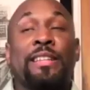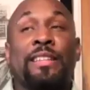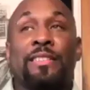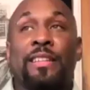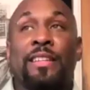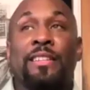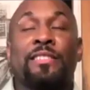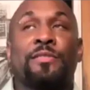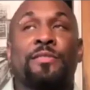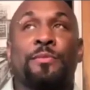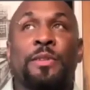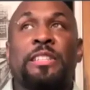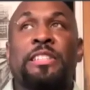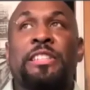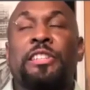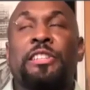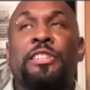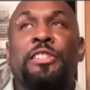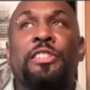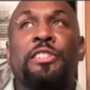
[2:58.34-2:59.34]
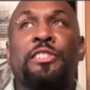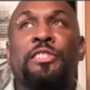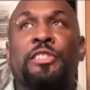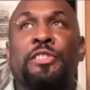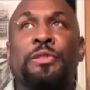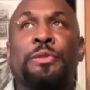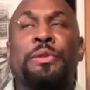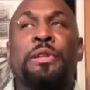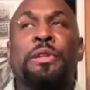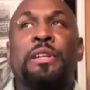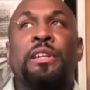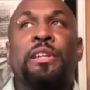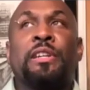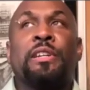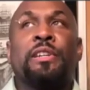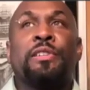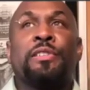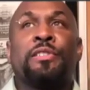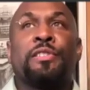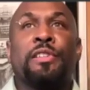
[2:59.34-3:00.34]
it's really good
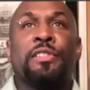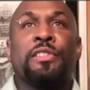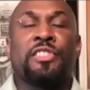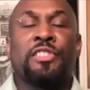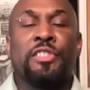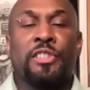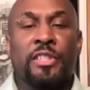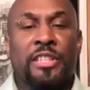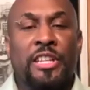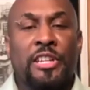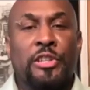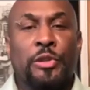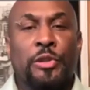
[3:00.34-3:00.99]
it's good that you